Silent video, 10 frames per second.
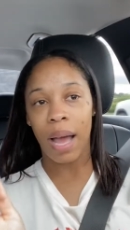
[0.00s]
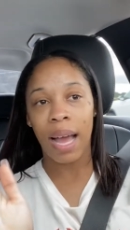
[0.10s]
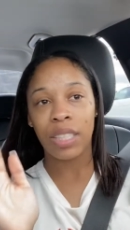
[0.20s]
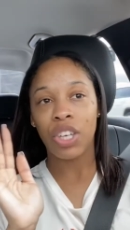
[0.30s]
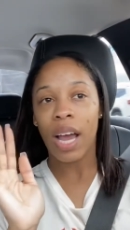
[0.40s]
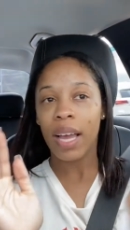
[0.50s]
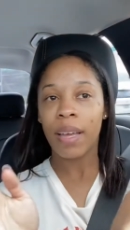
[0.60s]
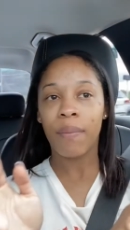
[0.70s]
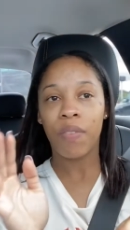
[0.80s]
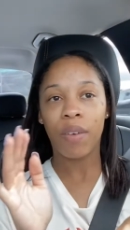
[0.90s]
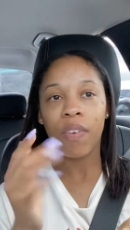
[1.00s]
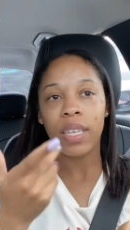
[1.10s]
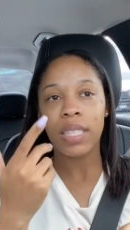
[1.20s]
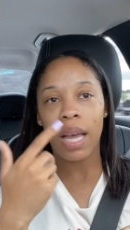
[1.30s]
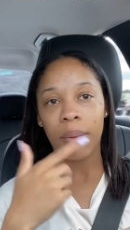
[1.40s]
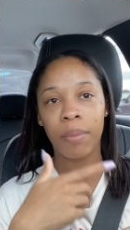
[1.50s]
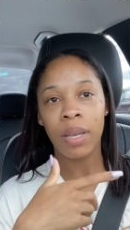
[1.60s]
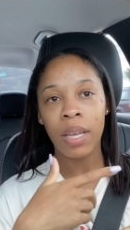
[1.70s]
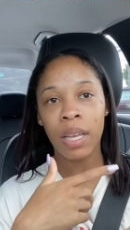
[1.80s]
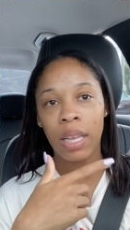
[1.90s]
I tried him for the first time